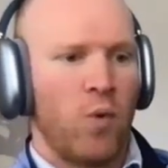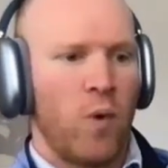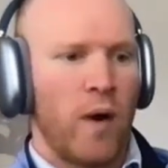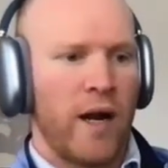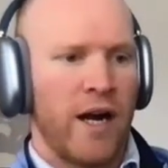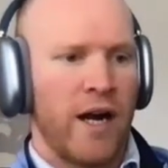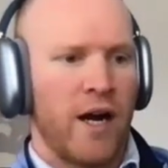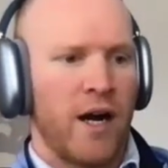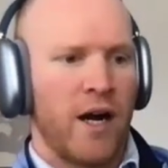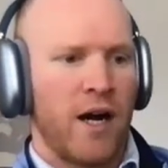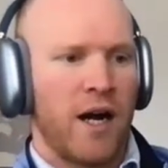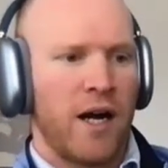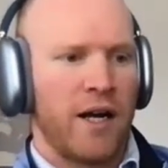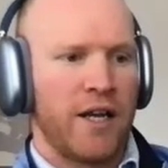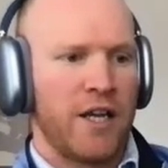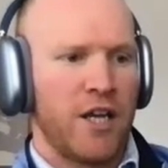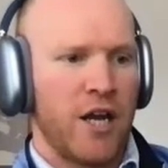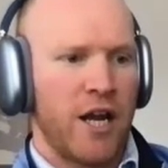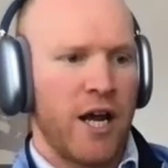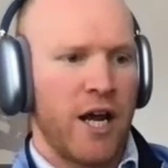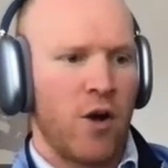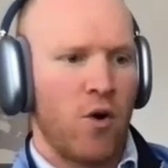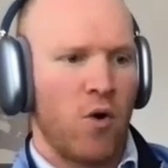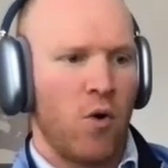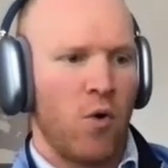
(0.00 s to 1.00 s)
where,
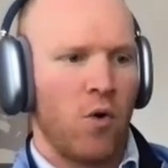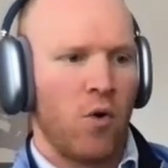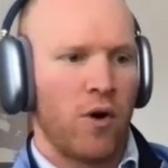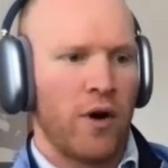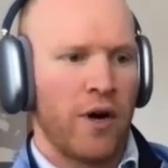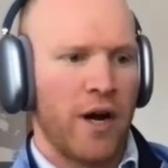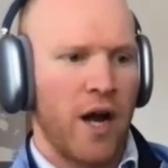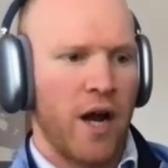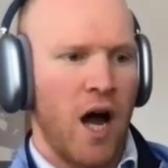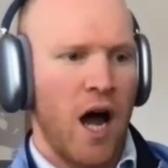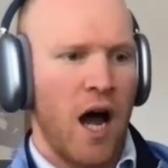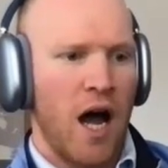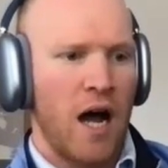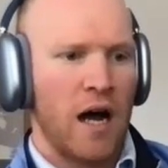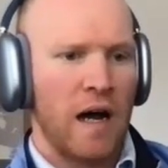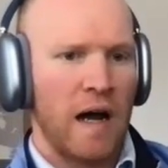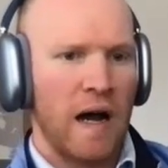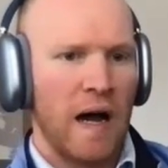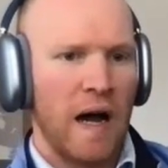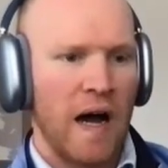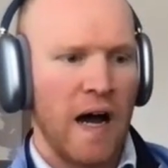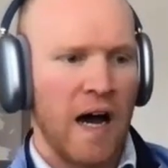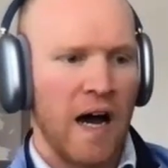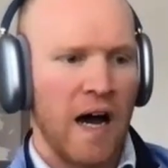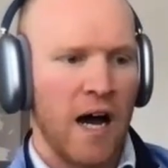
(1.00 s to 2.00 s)
or an
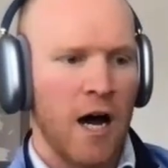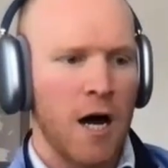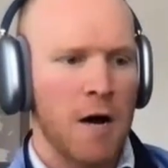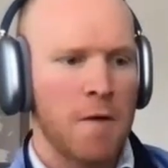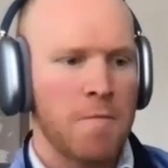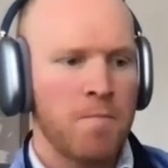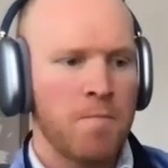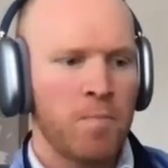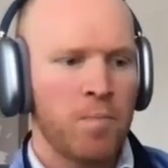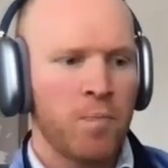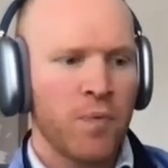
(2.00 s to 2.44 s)
aha.